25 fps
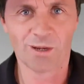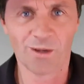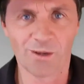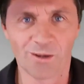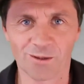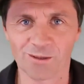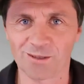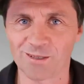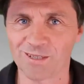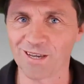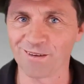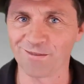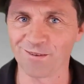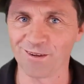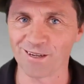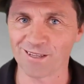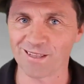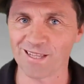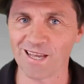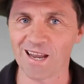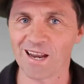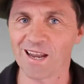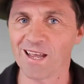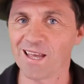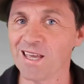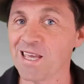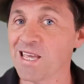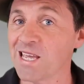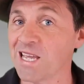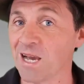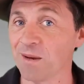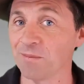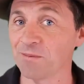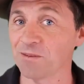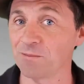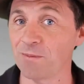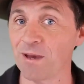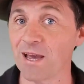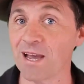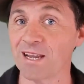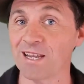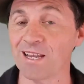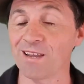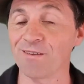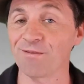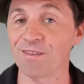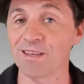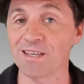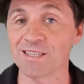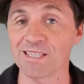or stuff like that. He comes back,
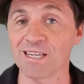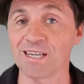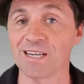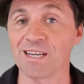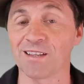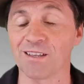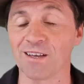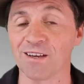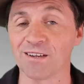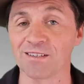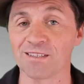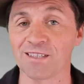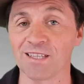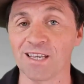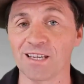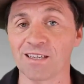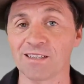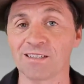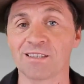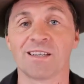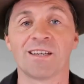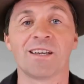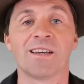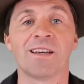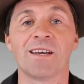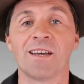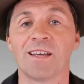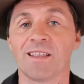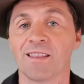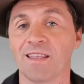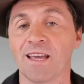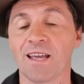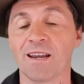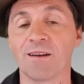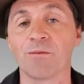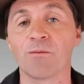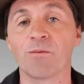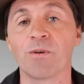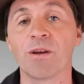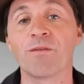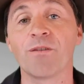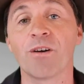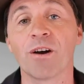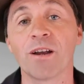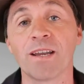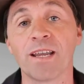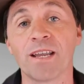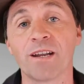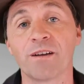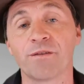if there's any of those things, then we've
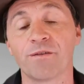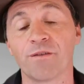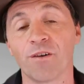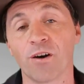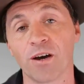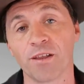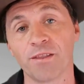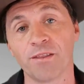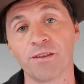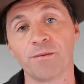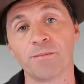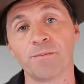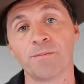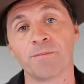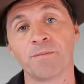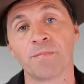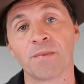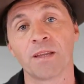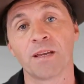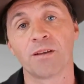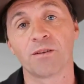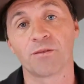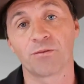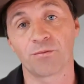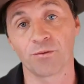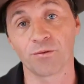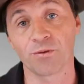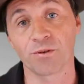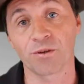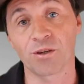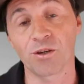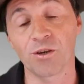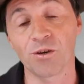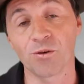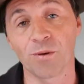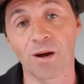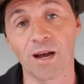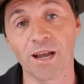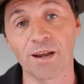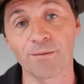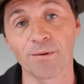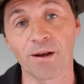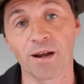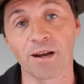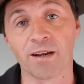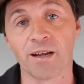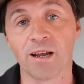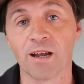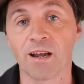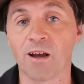identified them through the QA
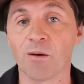run.